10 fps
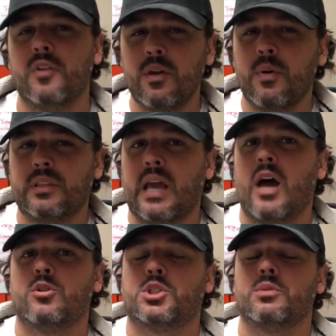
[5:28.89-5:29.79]
Think about the
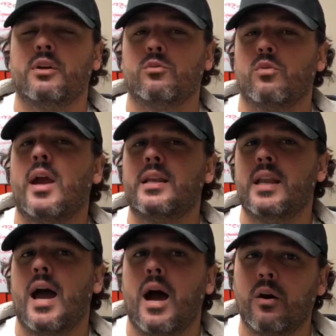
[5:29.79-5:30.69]
house you're in right
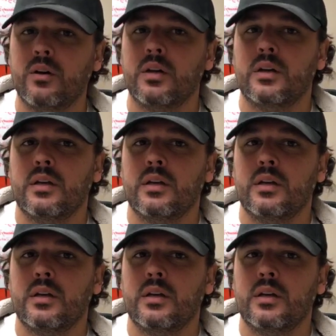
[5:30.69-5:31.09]
now,